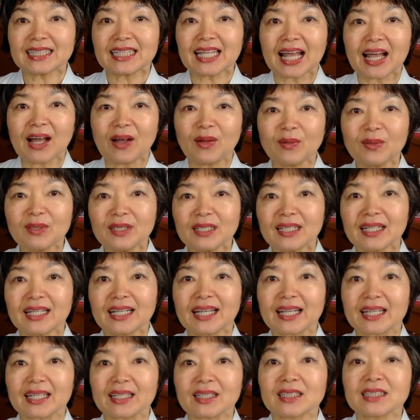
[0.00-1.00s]
down
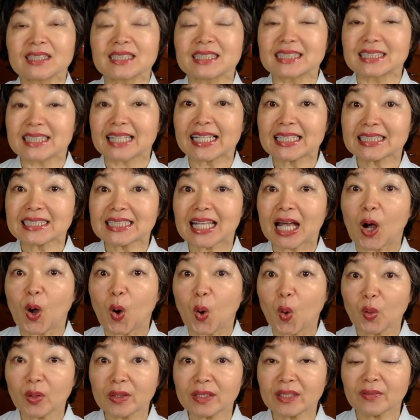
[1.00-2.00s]
like seiza
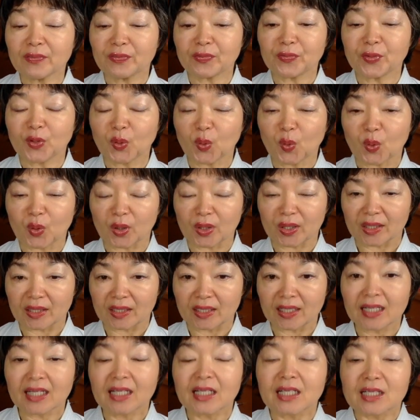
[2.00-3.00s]
on the floor.
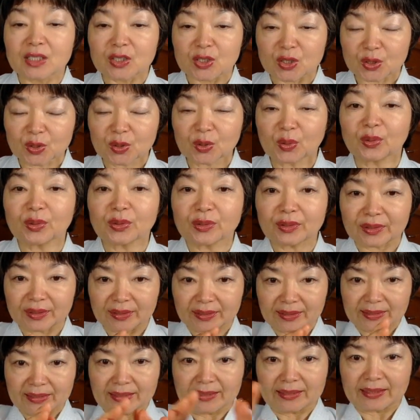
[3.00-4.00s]
So
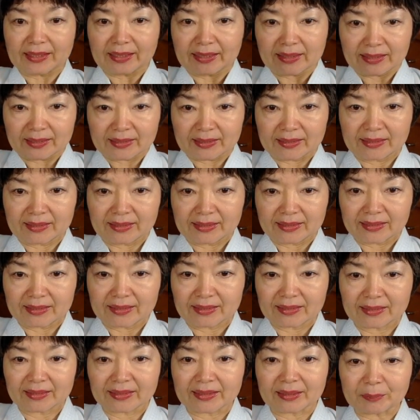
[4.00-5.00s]

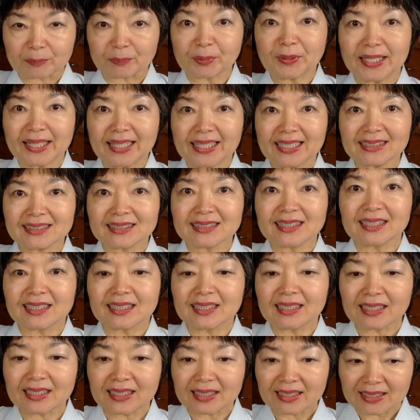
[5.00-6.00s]
the place
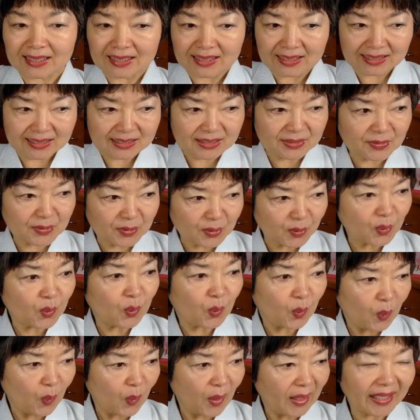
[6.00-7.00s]
is
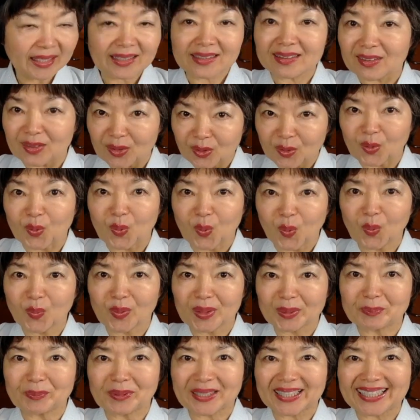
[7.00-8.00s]
quite
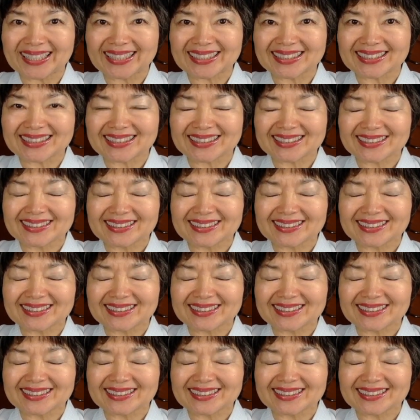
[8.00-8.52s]
lower place,